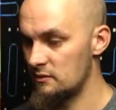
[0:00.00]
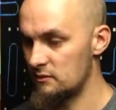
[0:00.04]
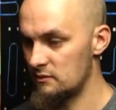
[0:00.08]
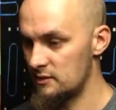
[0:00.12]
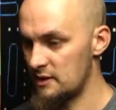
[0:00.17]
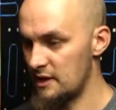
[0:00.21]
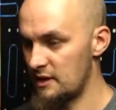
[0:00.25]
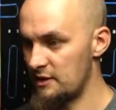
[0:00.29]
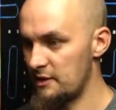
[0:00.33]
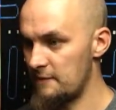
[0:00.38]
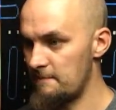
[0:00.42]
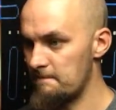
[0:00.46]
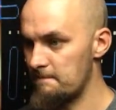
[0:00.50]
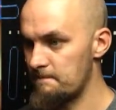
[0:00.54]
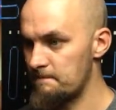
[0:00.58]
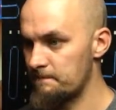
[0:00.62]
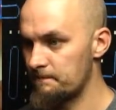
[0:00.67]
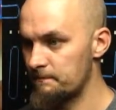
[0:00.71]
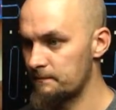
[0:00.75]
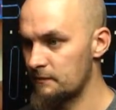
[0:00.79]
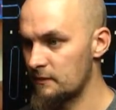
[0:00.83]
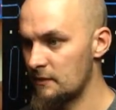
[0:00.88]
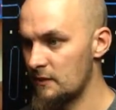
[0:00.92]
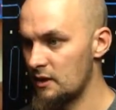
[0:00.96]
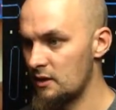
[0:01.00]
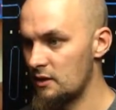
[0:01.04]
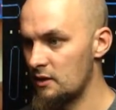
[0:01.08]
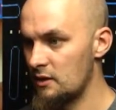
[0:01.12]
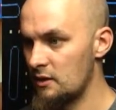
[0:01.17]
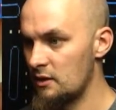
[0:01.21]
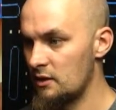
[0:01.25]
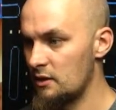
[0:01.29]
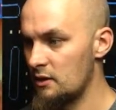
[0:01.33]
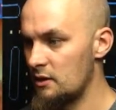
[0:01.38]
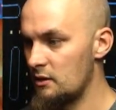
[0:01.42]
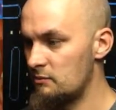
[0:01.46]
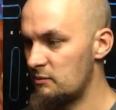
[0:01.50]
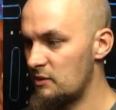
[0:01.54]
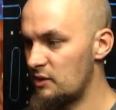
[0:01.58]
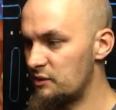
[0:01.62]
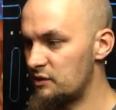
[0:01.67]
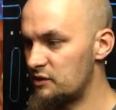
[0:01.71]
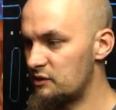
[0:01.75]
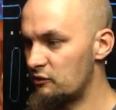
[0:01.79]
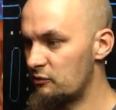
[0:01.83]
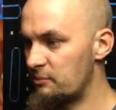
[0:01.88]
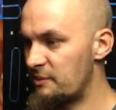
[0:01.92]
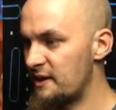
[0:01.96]
Now then.
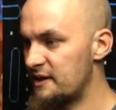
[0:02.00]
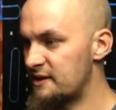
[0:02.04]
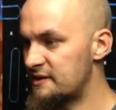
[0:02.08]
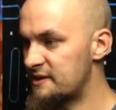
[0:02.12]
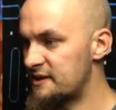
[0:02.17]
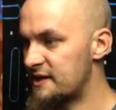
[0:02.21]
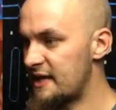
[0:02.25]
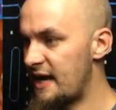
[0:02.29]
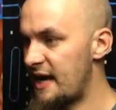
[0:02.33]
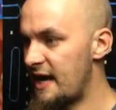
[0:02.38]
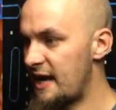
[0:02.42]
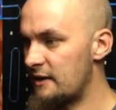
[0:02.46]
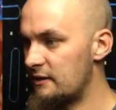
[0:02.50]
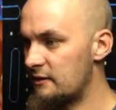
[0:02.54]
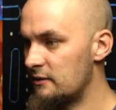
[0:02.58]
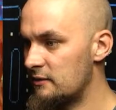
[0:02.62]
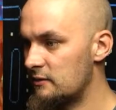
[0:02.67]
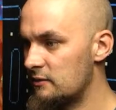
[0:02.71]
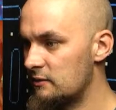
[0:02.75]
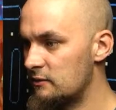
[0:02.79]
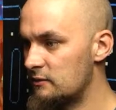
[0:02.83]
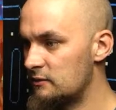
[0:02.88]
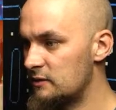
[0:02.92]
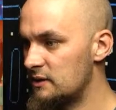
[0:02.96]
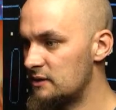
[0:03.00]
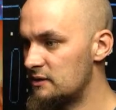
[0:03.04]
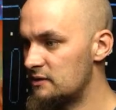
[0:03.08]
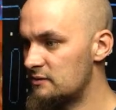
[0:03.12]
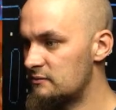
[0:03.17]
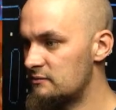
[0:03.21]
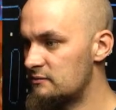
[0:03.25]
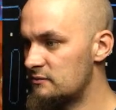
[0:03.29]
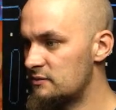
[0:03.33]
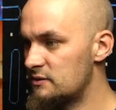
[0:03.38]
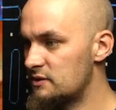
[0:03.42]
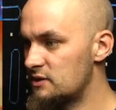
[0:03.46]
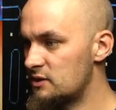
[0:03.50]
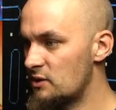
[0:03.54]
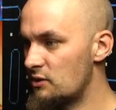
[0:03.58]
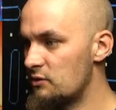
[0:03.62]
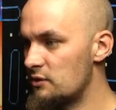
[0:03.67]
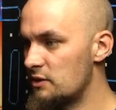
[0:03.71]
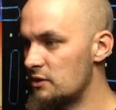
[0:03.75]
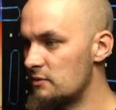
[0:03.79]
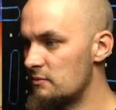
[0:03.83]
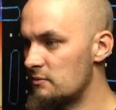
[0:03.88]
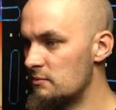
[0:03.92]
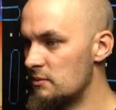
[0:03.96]
Multi-tool repaired scan. Need
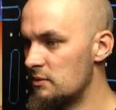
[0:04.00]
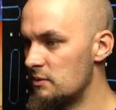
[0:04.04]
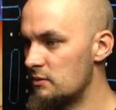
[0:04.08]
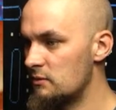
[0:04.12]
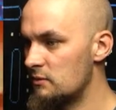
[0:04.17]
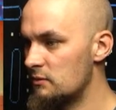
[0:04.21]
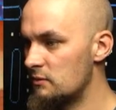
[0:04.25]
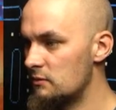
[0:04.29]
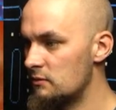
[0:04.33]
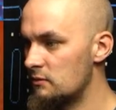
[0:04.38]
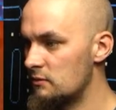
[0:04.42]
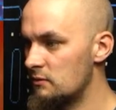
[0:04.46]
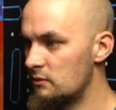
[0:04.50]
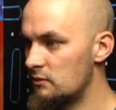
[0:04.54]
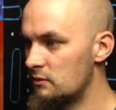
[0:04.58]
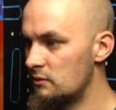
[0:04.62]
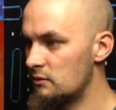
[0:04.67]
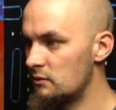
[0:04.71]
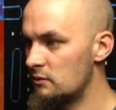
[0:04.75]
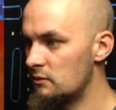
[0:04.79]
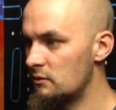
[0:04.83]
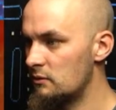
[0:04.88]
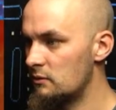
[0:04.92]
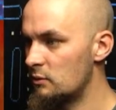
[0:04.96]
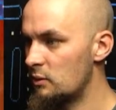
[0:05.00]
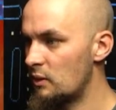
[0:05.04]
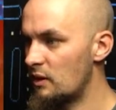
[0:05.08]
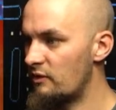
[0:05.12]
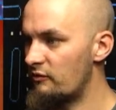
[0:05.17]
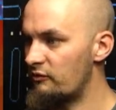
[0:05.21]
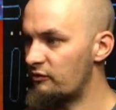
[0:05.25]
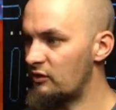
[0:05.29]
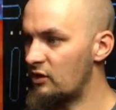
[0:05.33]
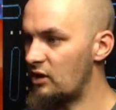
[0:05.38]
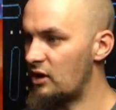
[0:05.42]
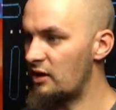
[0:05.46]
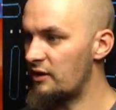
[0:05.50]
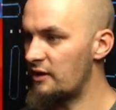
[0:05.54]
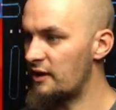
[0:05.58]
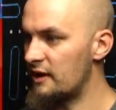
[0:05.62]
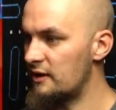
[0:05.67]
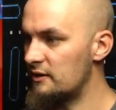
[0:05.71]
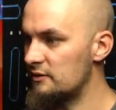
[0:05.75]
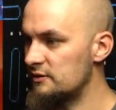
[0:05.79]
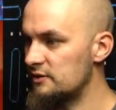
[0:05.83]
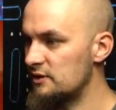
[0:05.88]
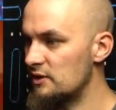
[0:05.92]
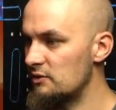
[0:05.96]
sodium. Wherefore art
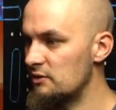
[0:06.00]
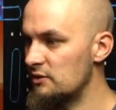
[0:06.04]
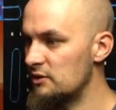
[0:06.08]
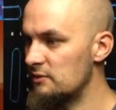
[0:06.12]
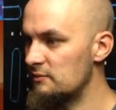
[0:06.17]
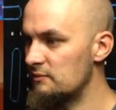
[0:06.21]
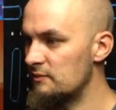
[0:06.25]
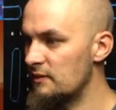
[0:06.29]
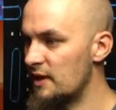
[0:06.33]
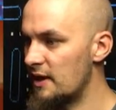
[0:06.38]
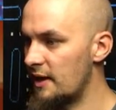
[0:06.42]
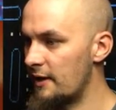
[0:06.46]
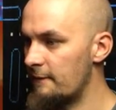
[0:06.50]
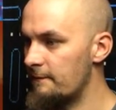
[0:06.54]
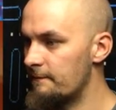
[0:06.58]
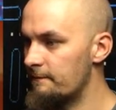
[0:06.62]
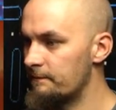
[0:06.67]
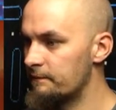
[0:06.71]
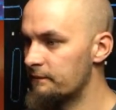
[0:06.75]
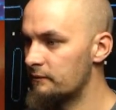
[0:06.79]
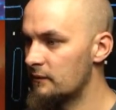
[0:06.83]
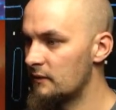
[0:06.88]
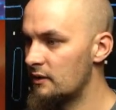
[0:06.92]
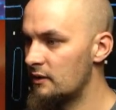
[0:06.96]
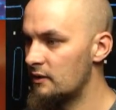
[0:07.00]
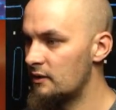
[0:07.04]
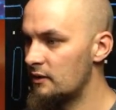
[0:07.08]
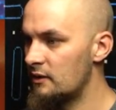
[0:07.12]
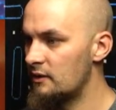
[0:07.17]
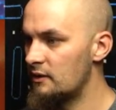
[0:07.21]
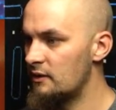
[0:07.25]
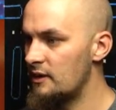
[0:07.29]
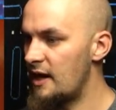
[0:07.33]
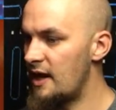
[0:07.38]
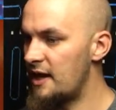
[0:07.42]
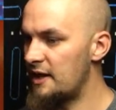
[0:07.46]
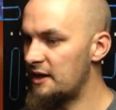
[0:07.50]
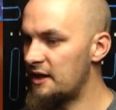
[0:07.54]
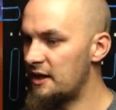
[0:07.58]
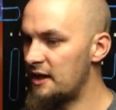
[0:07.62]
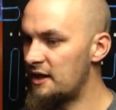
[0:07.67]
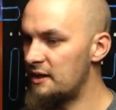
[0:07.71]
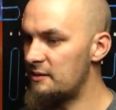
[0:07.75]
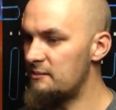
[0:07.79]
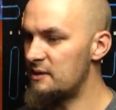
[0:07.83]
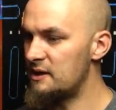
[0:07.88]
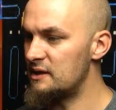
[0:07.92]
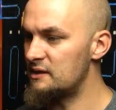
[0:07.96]
thou, sodium? There. Na
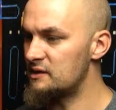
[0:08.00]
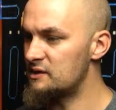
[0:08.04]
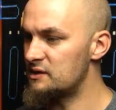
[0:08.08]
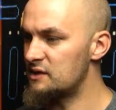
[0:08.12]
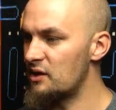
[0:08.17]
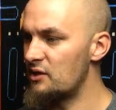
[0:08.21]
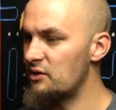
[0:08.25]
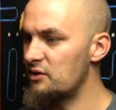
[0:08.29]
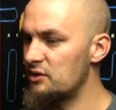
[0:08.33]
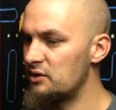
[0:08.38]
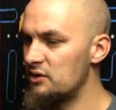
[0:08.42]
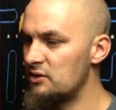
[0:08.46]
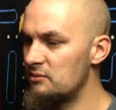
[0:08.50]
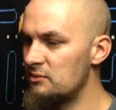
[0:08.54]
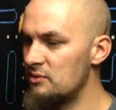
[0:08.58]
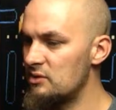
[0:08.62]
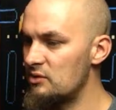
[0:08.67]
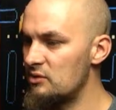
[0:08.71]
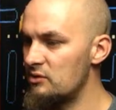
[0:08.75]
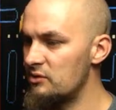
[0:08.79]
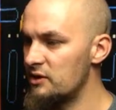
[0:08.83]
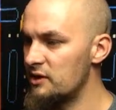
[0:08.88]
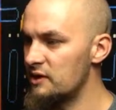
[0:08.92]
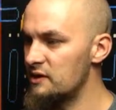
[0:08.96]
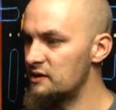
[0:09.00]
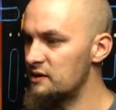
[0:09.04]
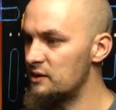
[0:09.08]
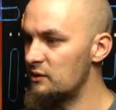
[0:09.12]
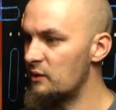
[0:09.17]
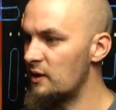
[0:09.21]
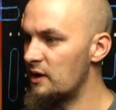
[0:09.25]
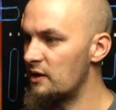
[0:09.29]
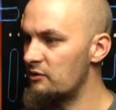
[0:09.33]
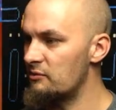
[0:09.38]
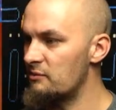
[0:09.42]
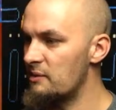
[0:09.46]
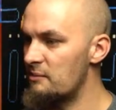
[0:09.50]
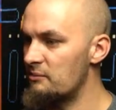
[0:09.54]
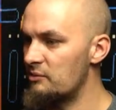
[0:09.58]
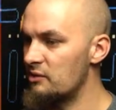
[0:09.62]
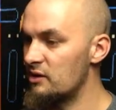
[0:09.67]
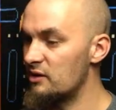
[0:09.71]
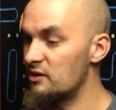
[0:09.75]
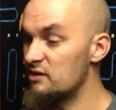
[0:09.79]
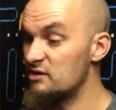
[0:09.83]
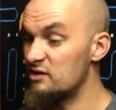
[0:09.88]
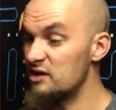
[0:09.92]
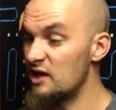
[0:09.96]
means sodium, or an easier way to remember
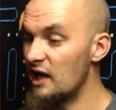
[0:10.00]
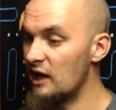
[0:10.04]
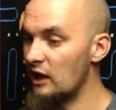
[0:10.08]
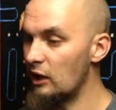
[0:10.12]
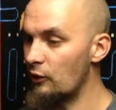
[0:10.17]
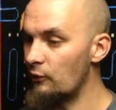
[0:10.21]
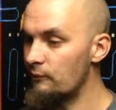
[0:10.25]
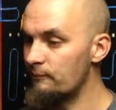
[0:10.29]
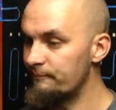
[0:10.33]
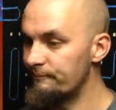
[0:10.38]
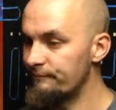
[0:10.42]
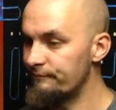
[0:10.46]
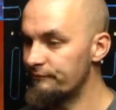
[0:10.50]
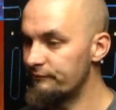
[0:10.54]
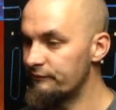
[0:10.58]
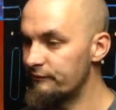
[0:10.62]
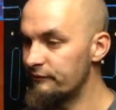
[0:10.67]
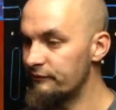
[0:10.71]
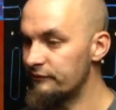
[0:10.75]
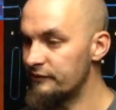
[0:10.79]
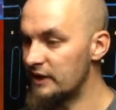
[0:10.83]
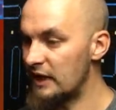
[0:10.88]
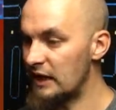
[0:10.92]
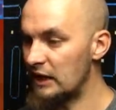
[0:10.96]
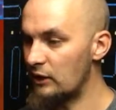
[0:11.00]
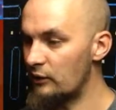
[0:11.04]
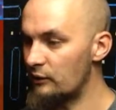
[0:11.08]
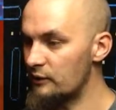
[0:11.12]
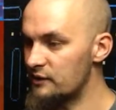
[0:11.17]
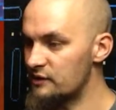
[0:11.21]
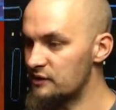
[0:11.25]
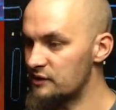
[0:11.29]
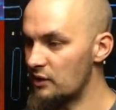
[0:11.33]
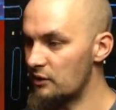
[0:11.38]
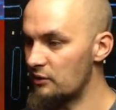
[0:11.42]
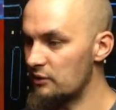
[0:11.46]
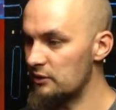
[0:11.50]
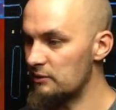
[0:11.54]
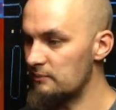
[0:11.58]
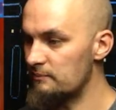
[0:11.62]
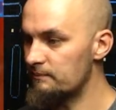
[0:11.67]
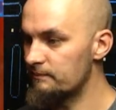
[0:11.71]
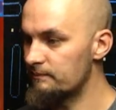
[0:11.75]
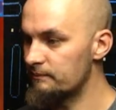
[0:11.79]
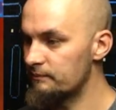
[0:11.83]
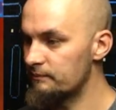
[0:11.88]
it is yellow. Yellow is sodium.